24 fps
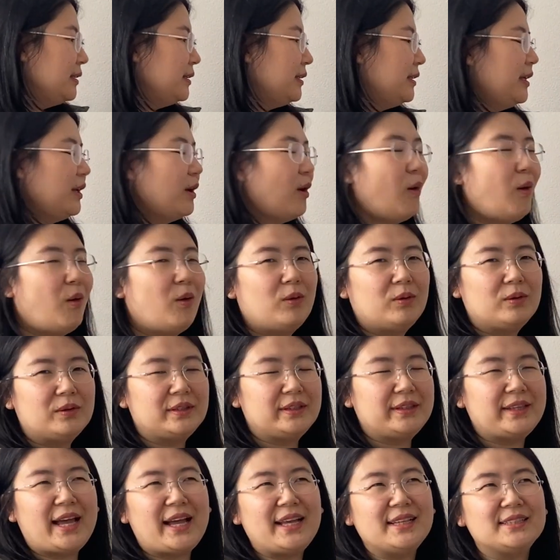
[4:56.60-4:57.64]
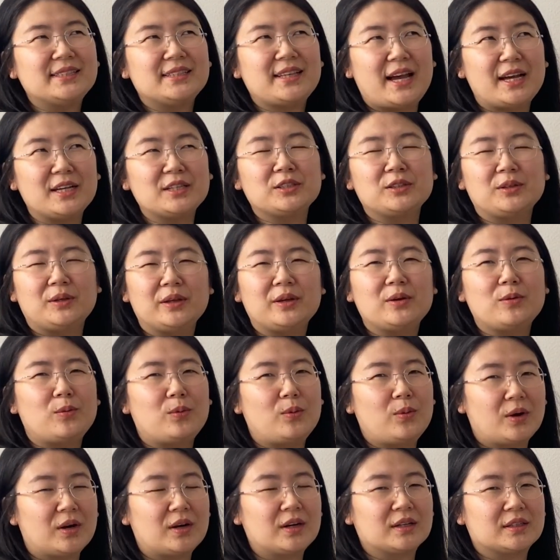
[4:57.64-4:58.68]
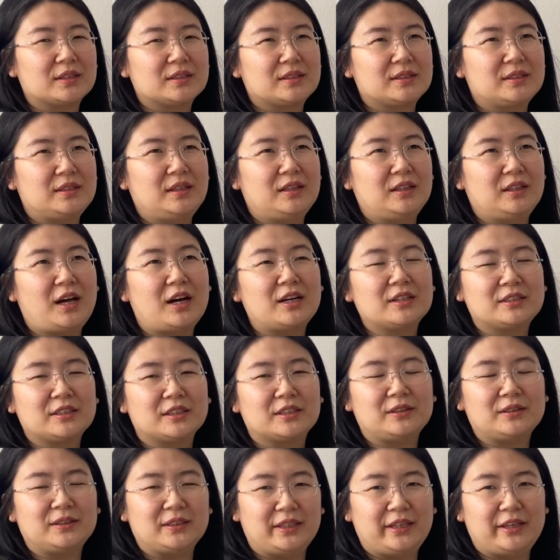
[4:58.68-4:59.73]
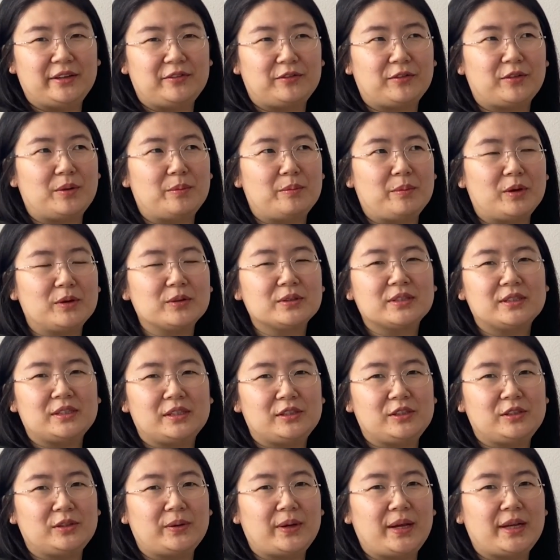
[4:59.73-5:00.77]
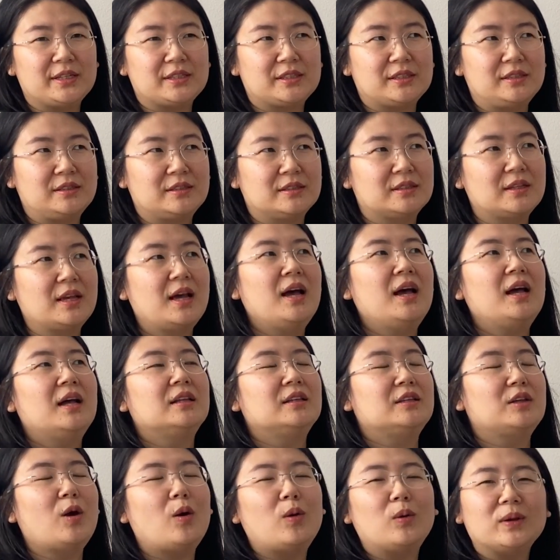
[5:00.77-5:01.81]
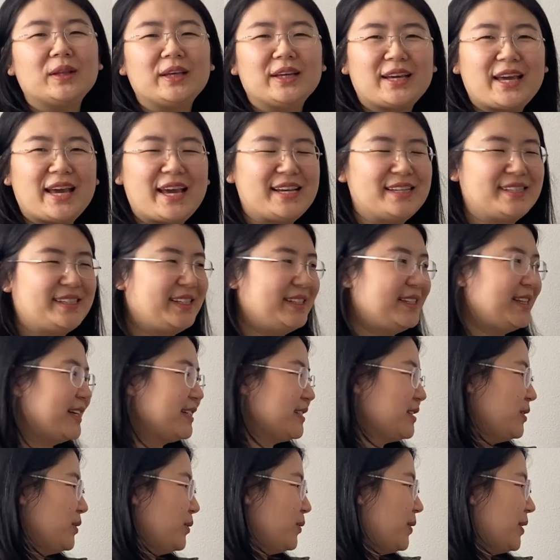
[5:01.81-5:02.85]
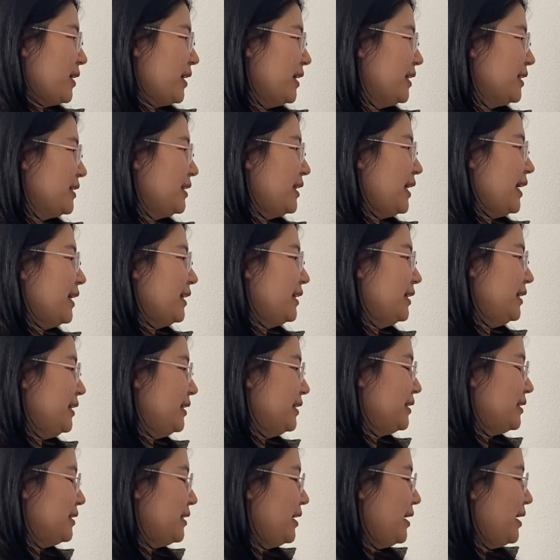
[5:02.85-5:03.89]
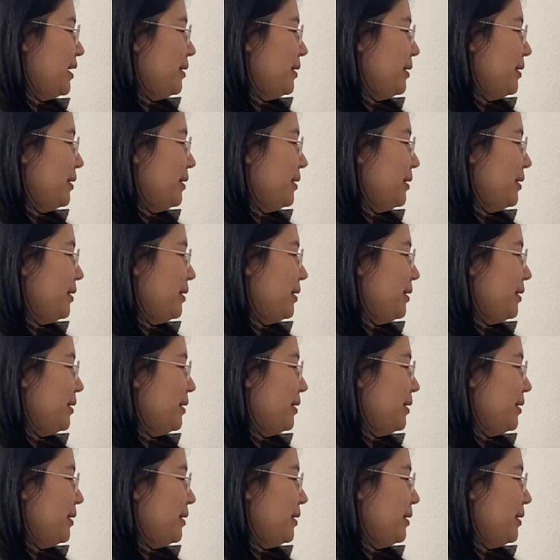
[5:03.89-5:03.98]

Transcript: That's actually works logically for most situations. The only case it doesn't work is like this,